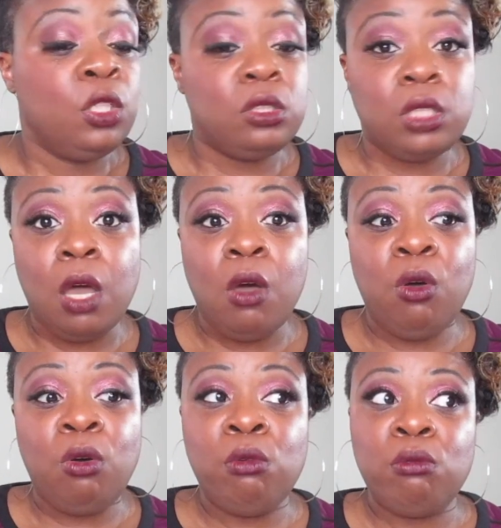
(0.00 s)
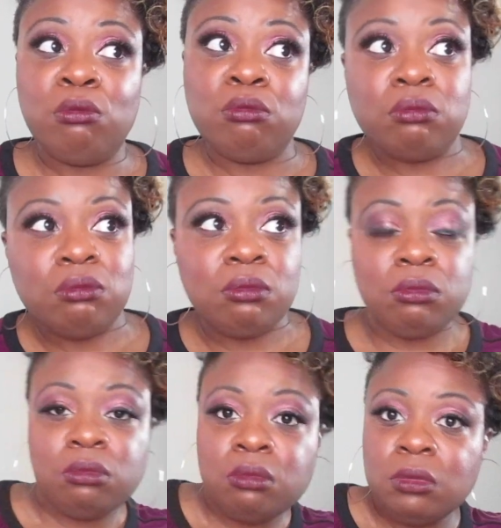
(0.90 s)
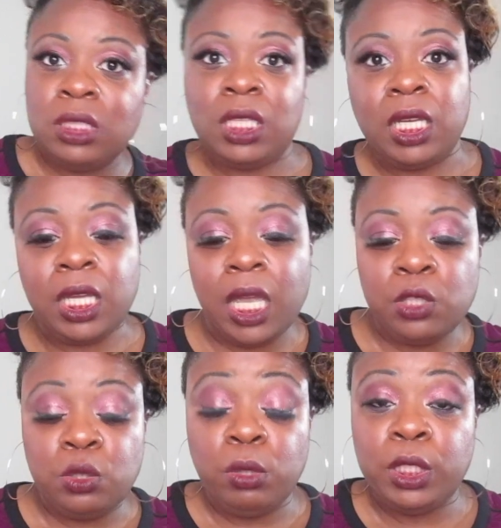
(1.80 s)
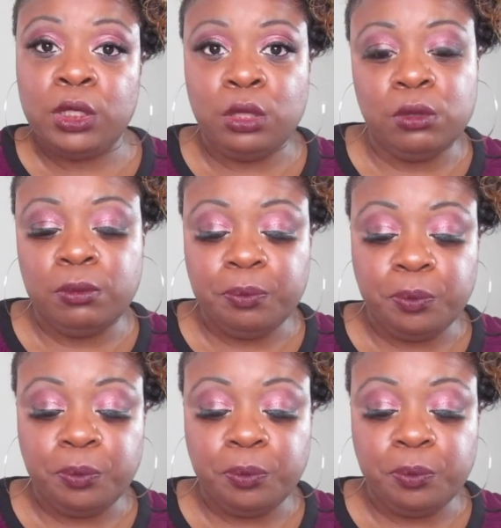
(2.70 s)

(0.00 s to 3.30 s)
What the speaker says: So it's like a catch-22.